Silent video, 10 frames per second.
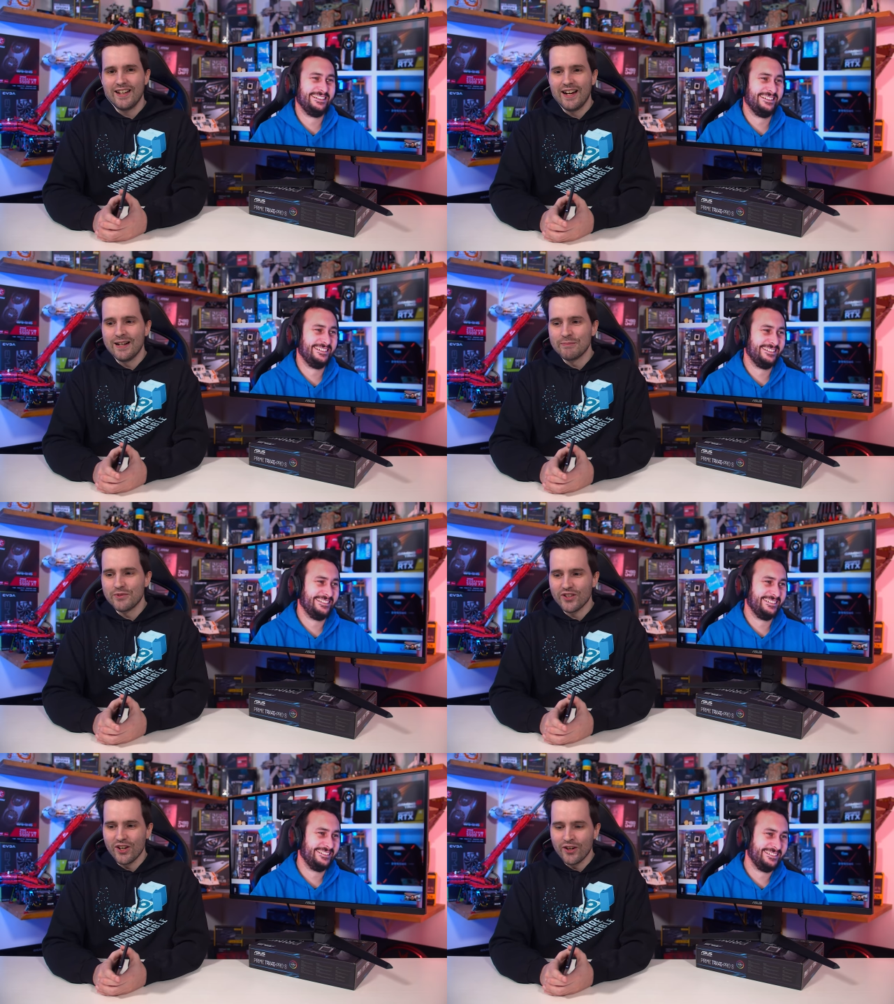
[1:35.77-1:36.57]
Speaker 1: Um,
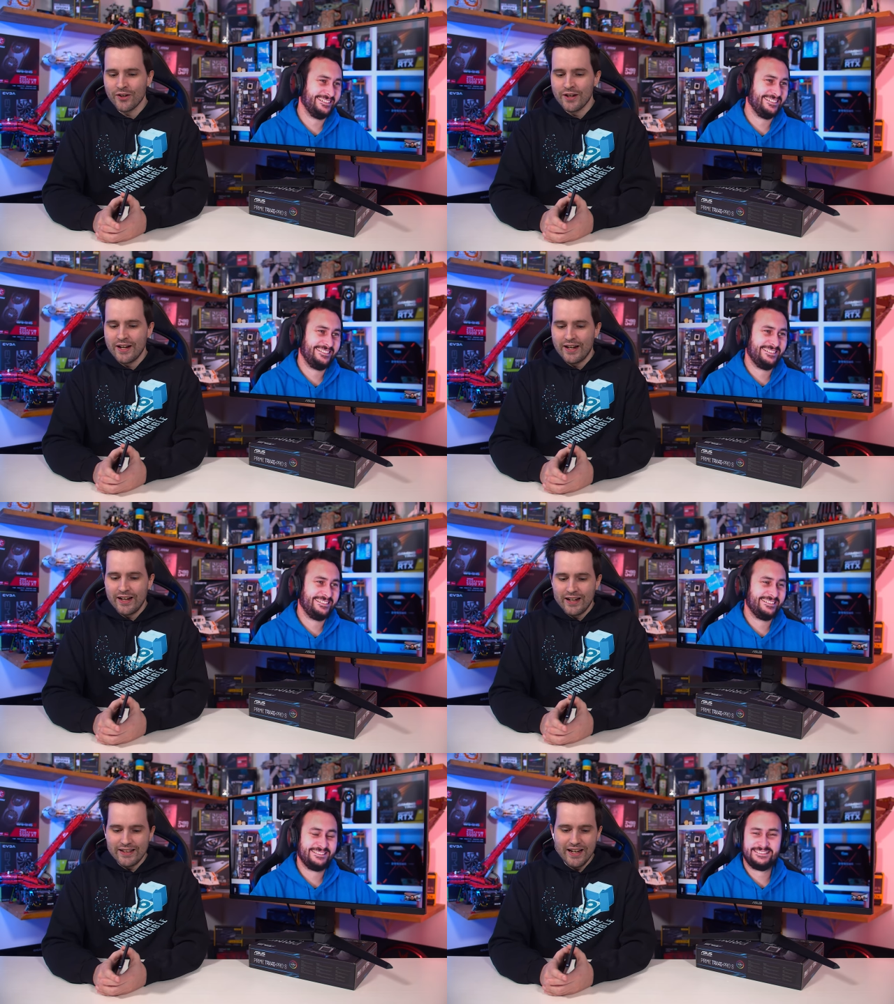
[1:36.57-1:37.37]
so
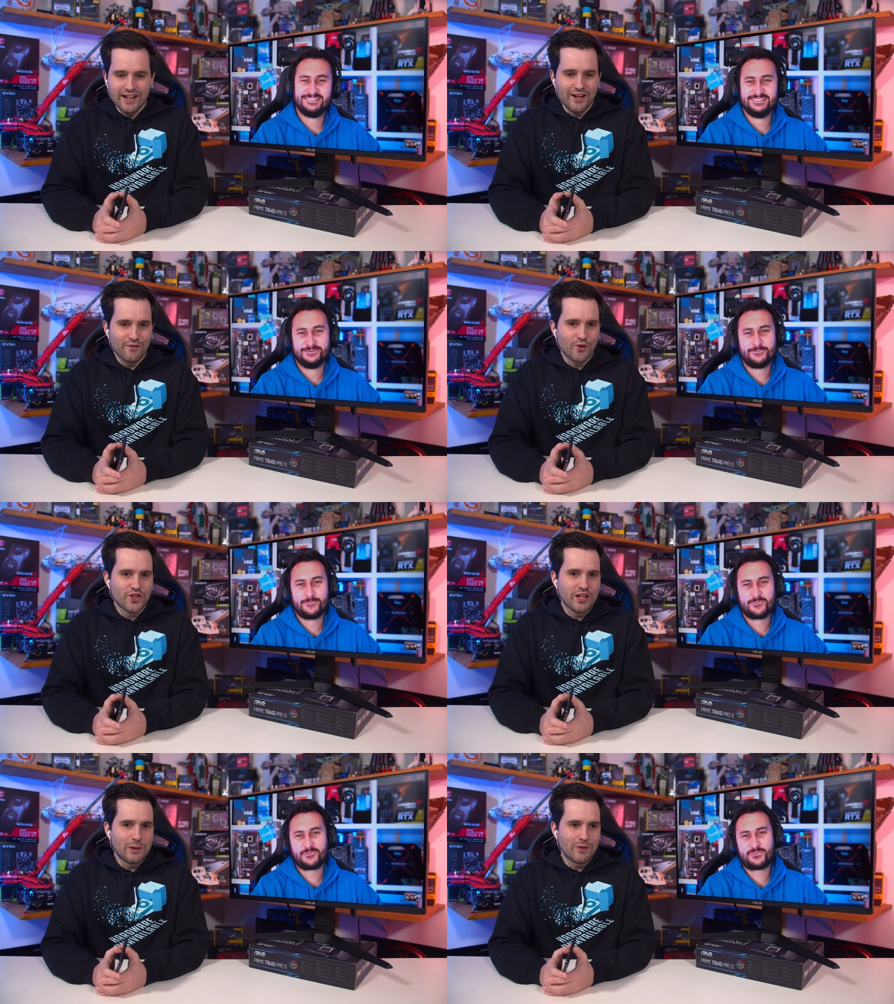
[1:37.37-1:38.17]
yeah,
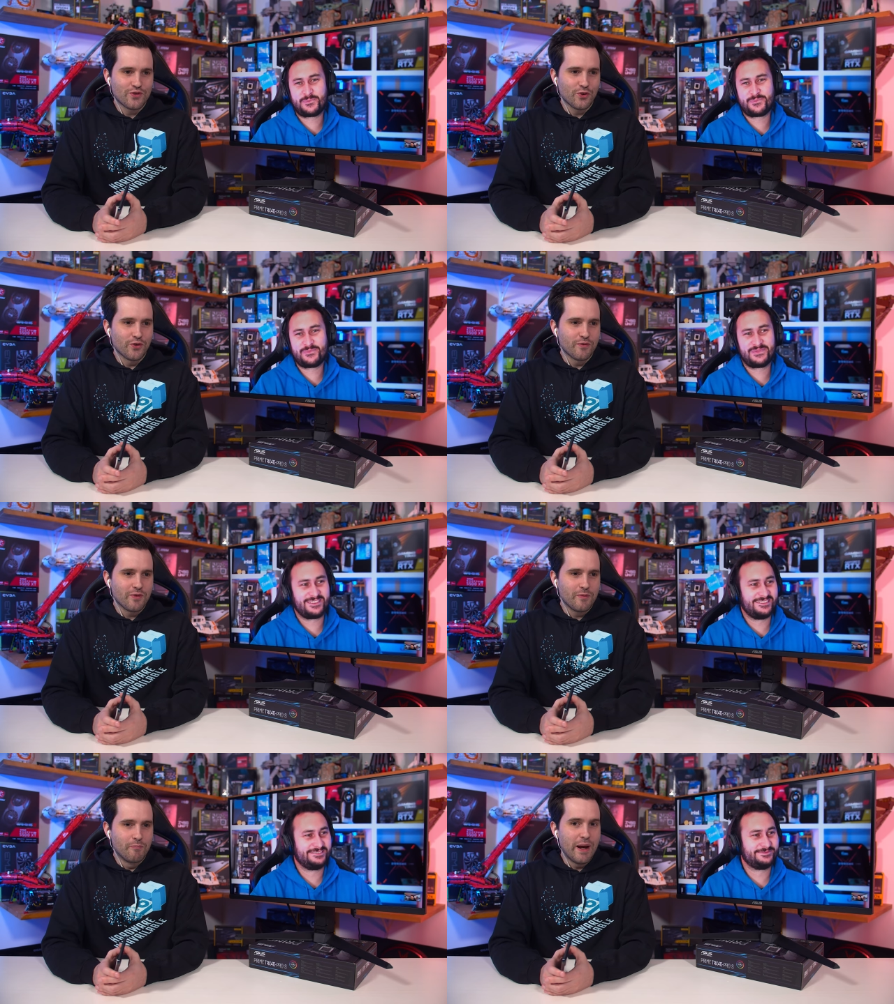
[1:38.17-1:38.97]
unfortunately, we've sort of
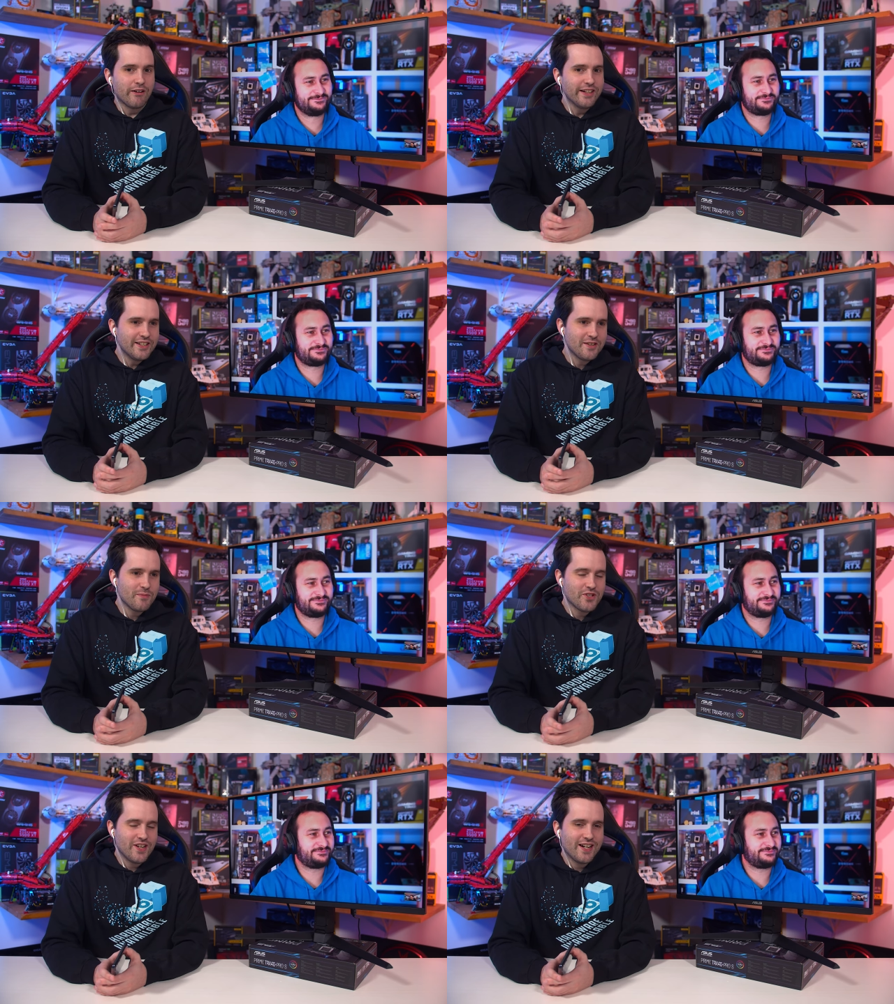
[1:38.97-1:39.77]
buried the
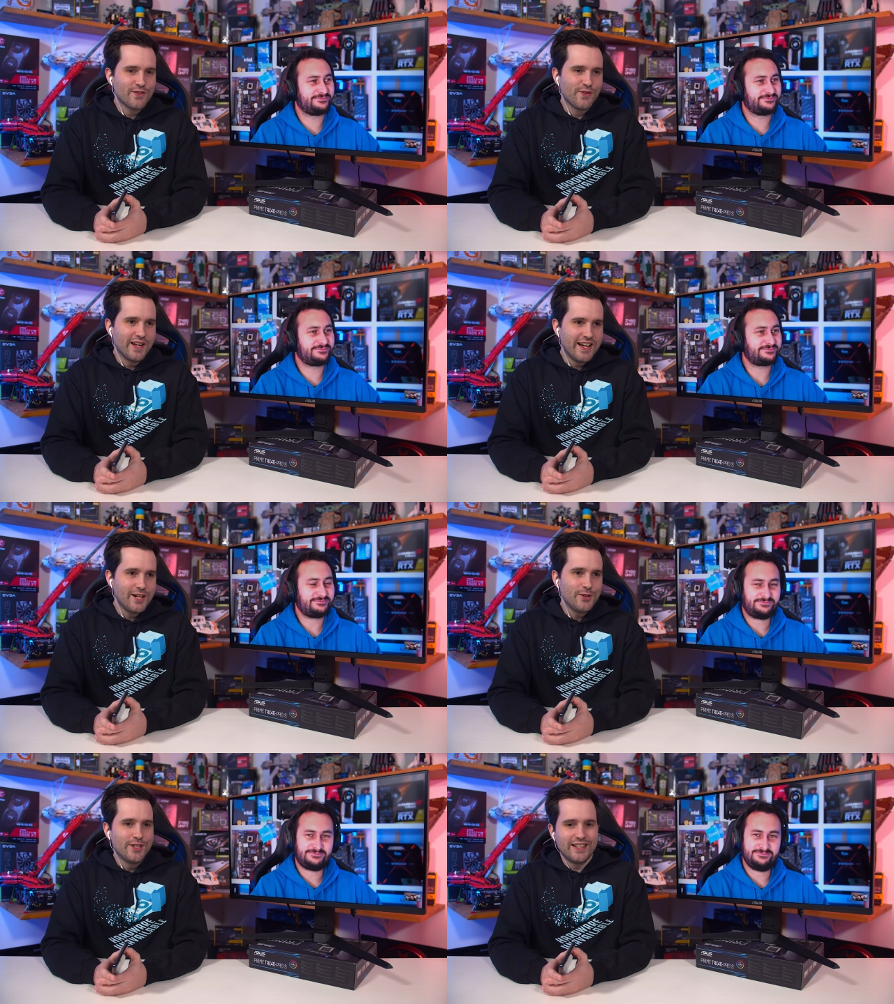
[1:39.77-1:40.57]
moustache for
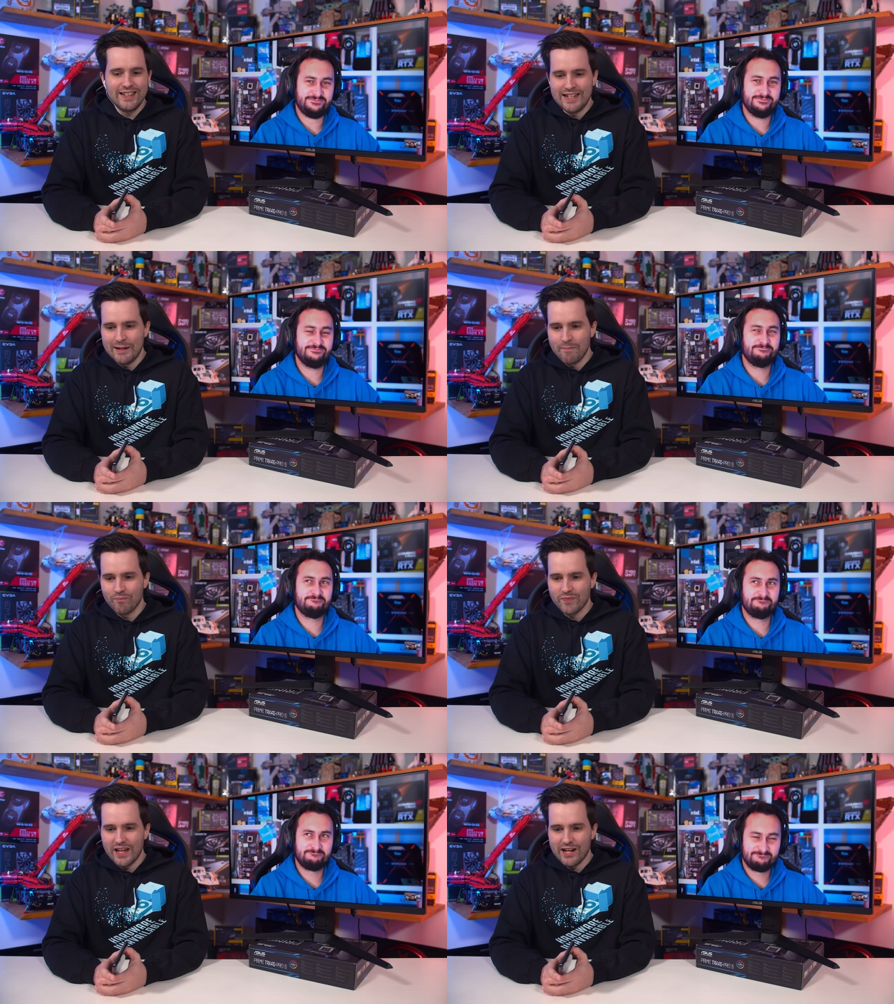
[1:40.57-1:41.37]
now.
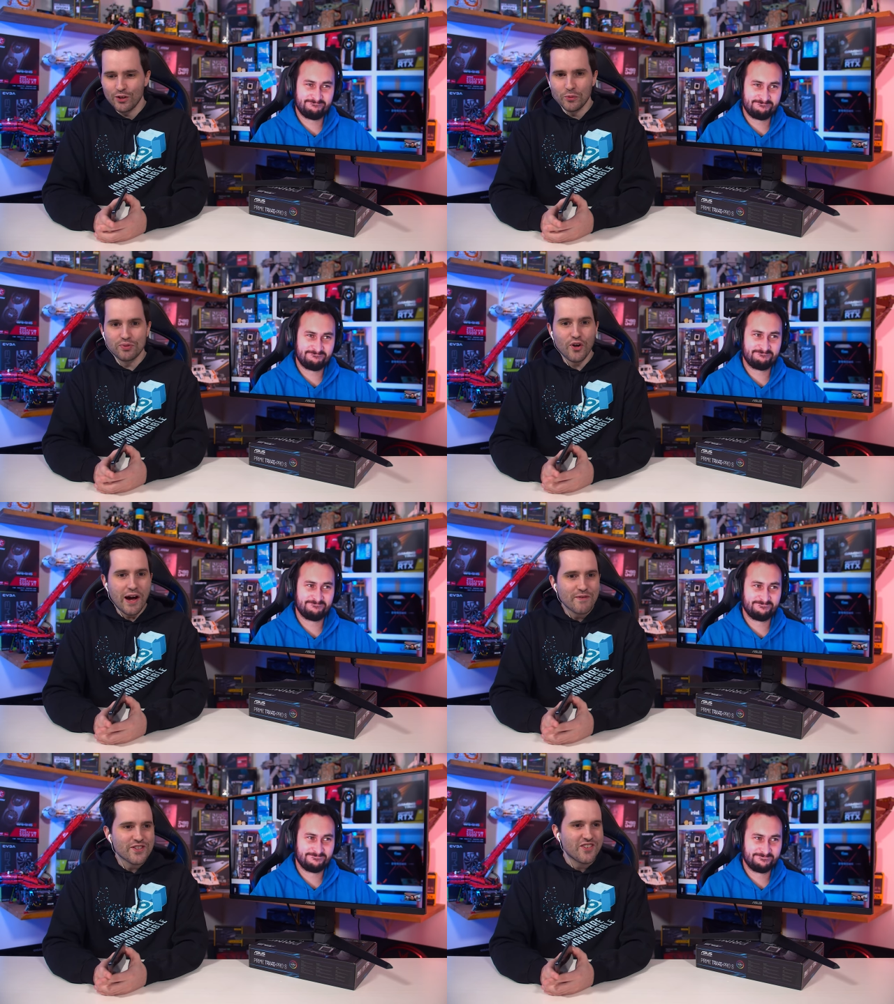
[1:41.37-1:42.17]
Um, had a little
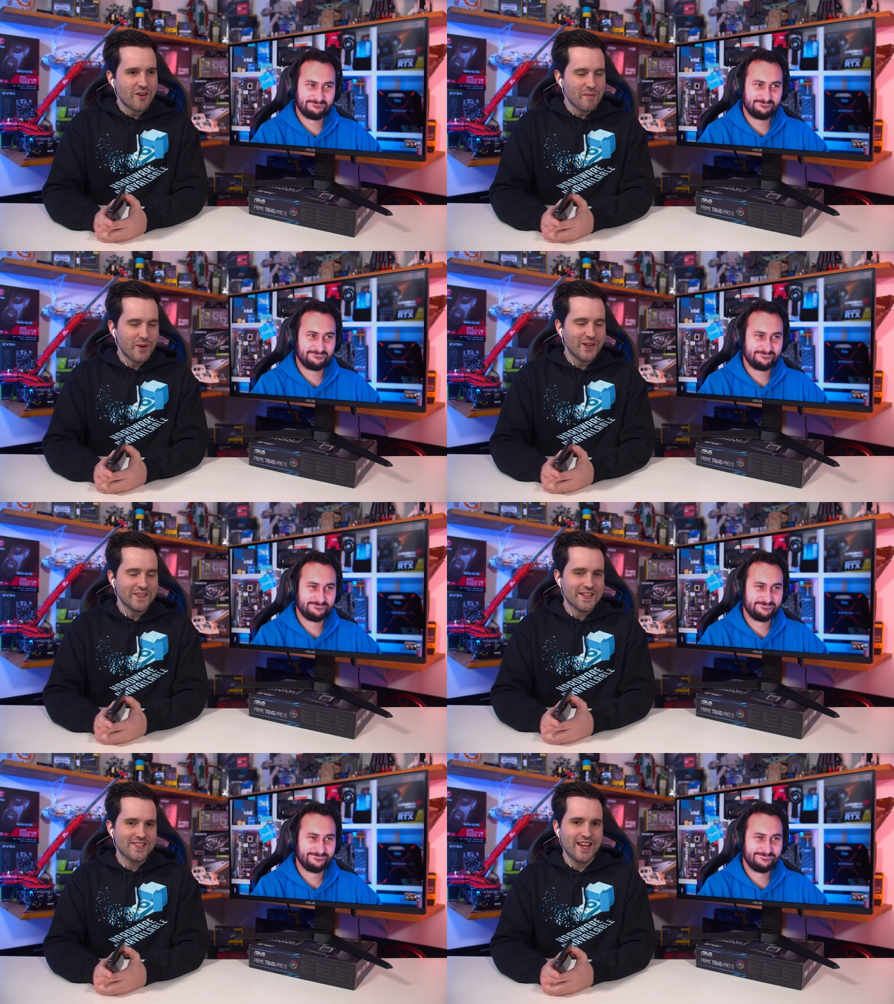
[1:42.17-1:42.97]
private ceremony,
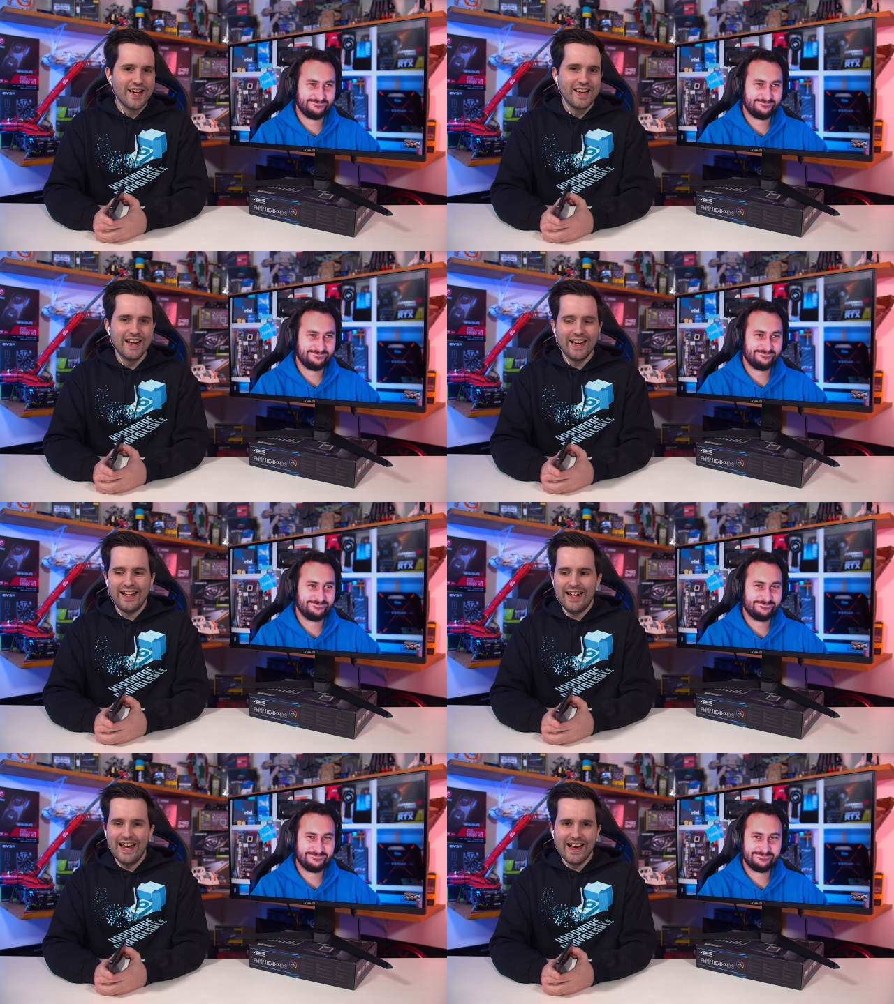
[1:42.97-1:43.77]
let's say,
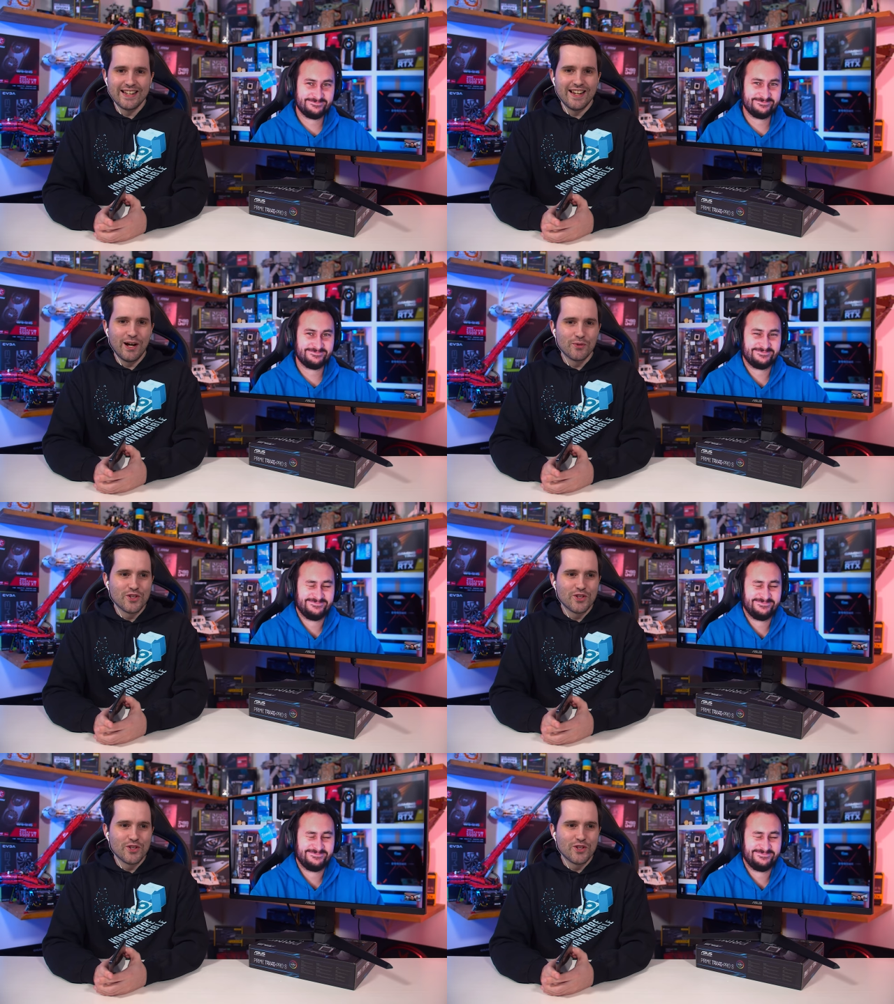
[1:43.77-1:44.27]
and uh, we'll